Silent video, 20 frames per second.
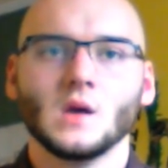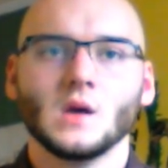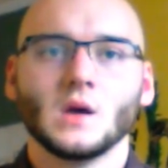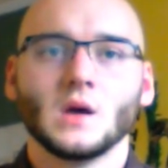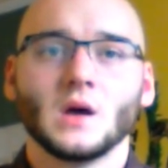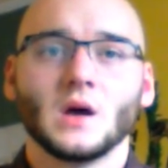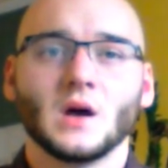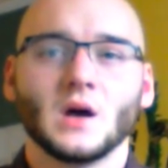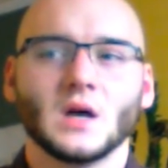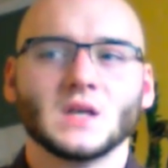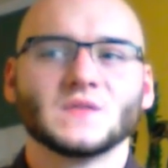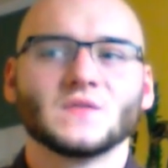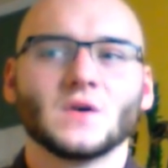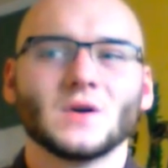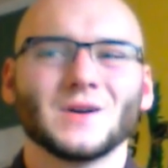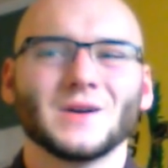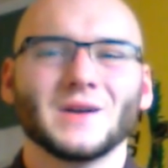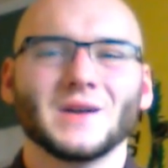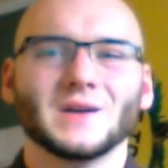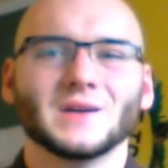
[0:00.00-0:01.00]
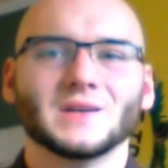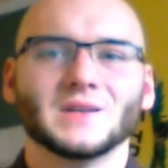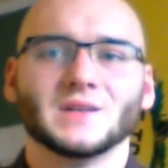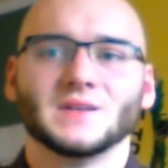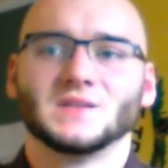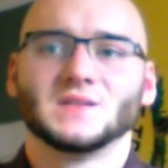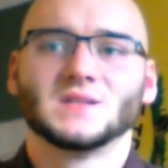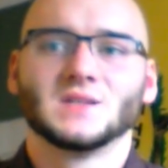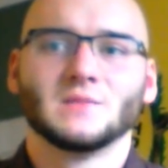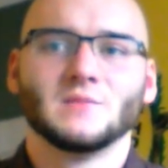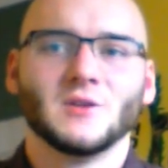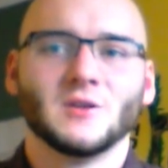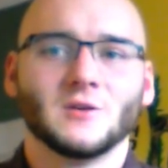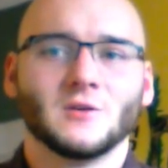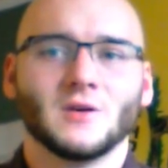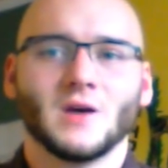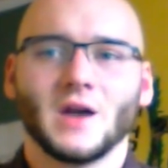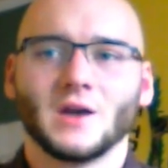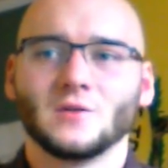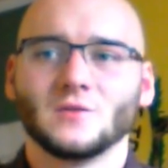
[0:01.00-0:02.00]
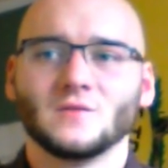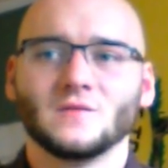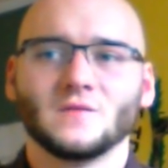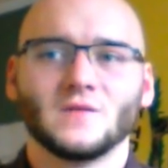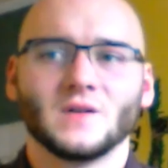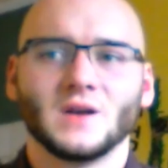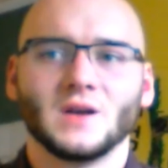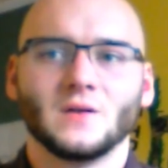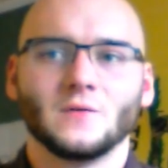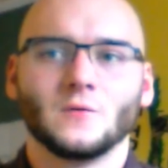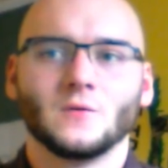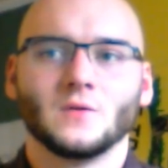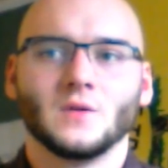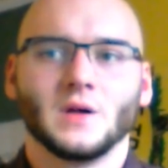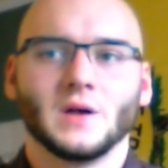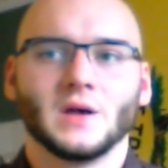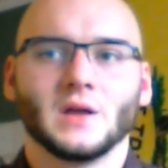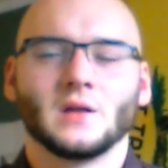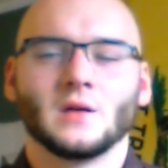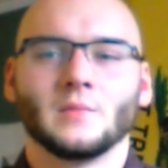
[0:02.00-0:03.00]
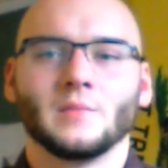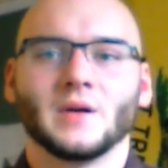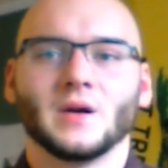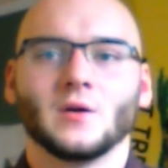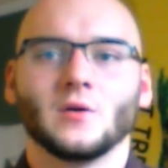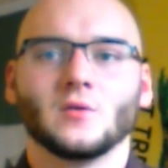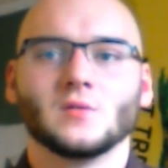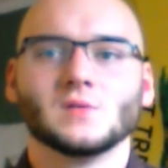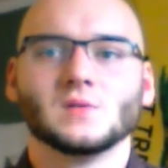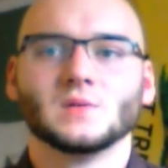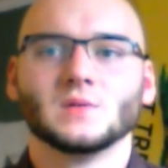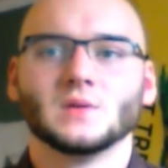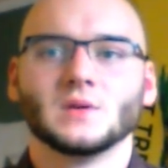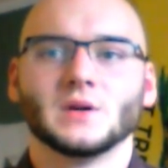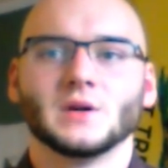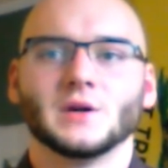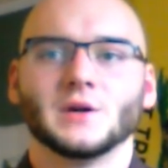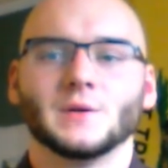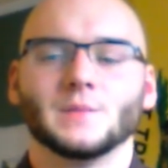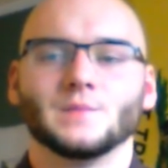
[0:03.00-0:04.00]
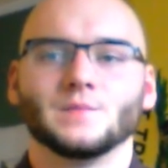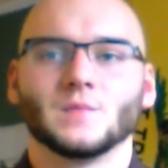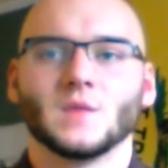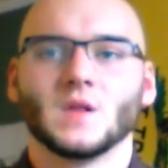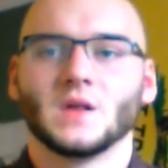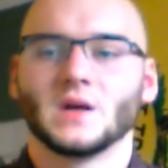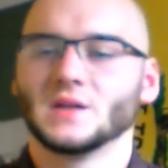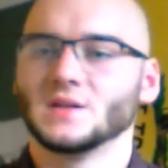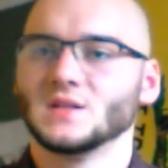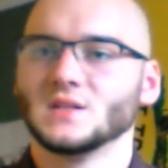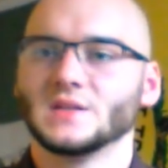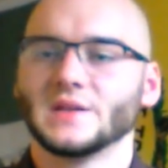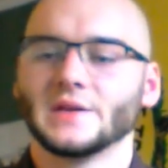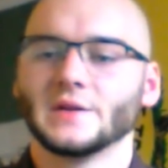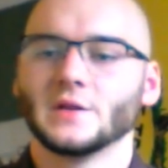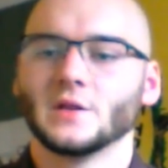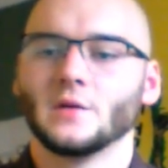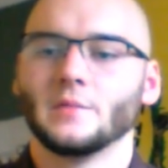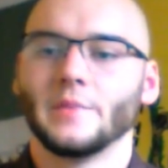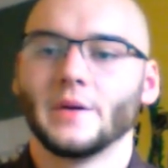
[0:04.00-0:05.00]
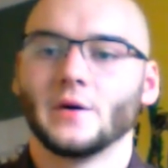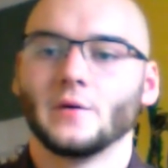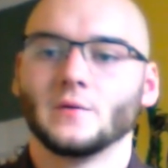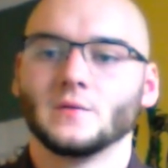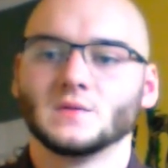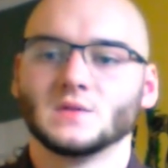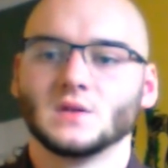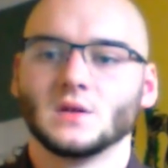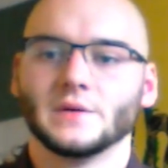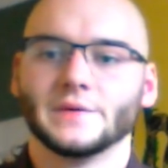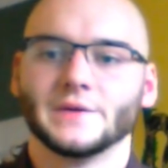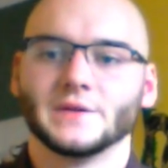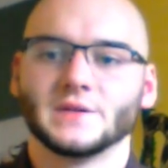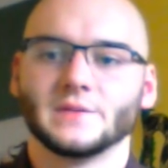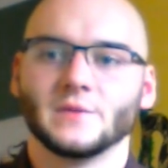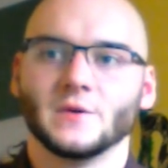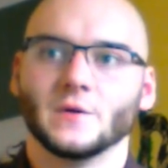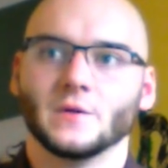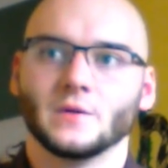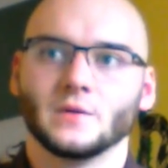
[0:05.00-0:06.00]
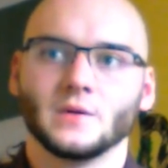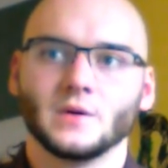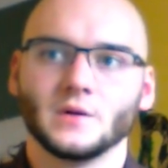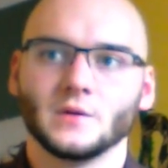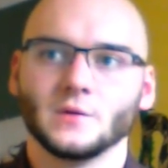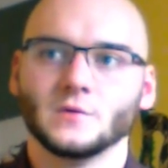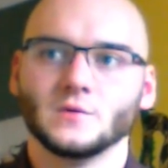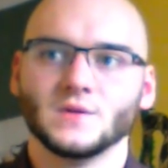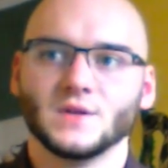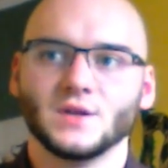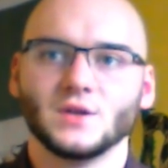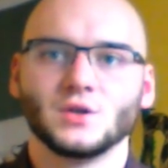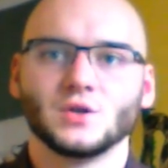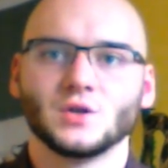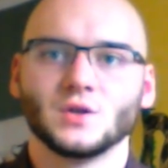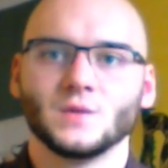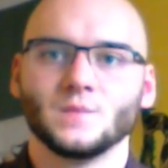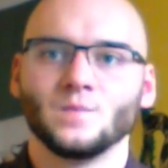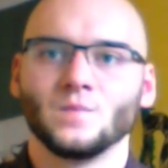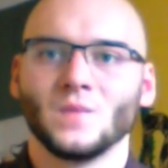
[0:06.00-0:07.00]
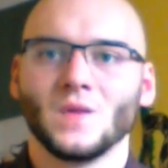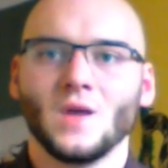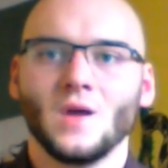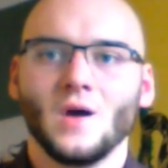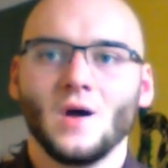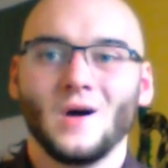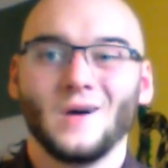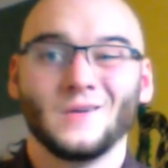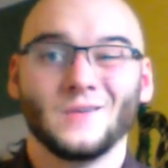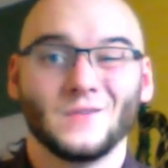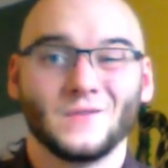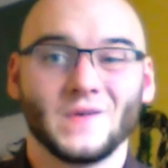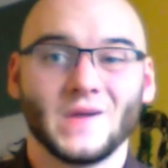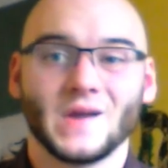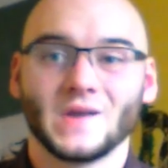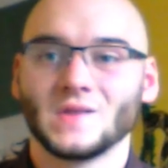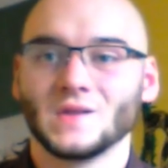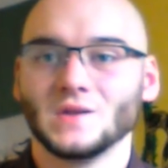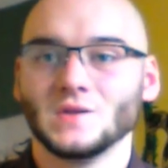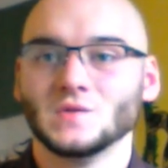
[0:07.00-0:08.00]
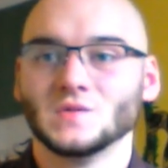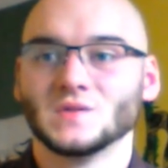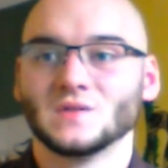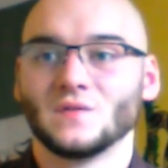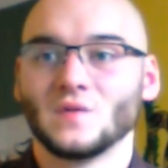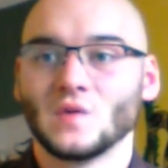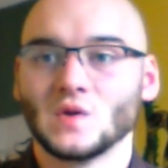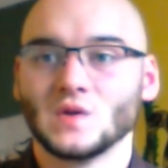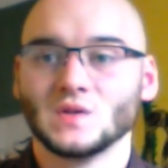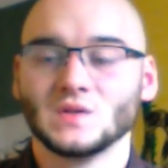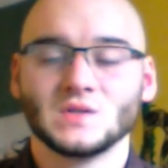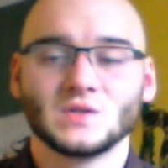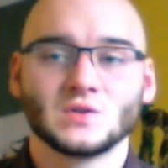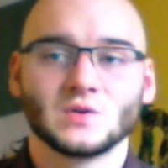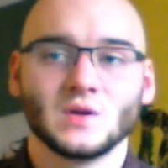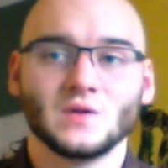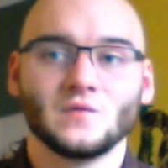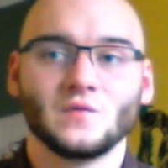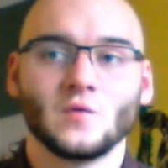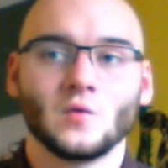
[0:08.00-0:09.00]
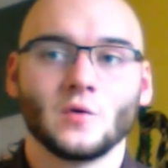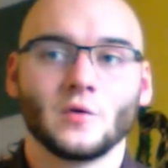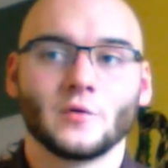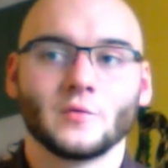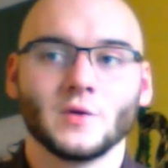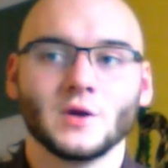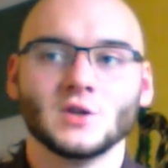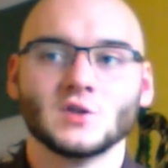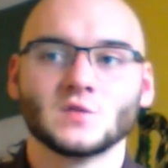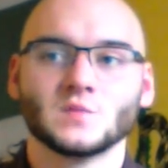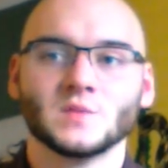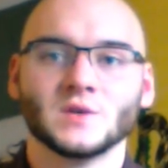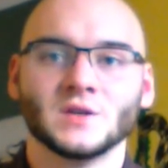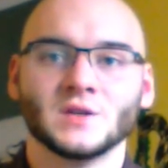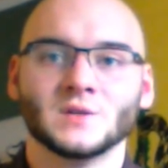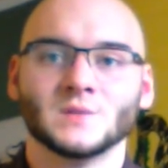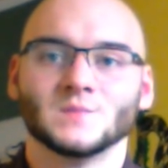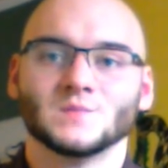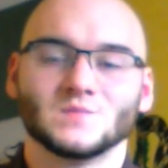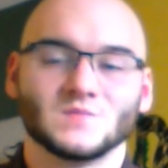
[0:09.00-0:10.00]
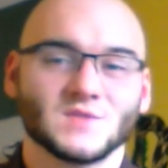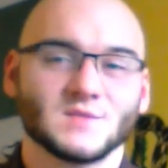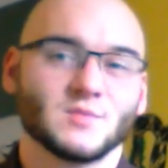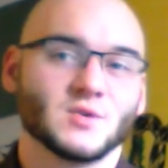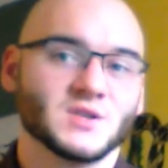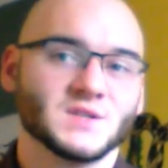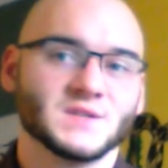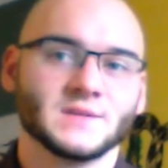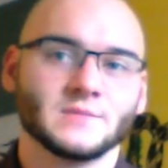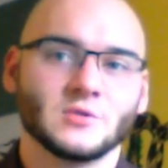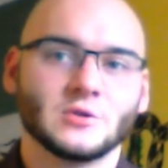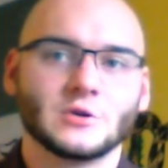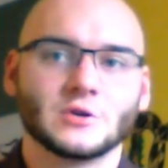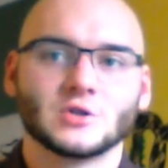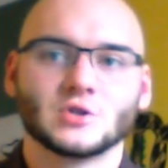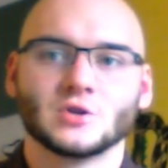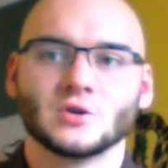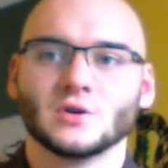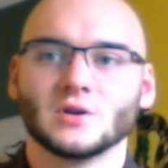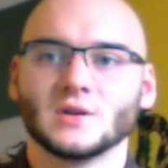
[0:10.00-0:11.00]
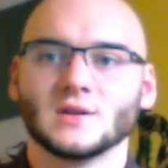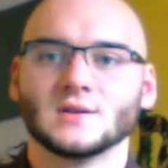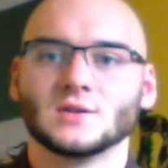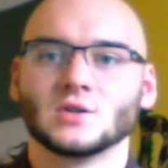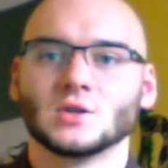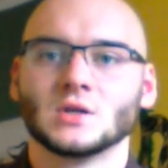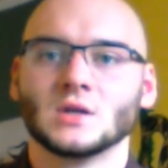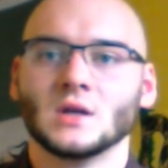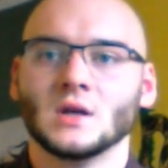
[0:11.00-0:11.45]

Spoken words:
As far as Tamil, I couldn't find a whole lot about a lot of detail about Tamil agglutination, other than the fact that it uses a very straightforward arrangement. It's pretty similar to Turkish.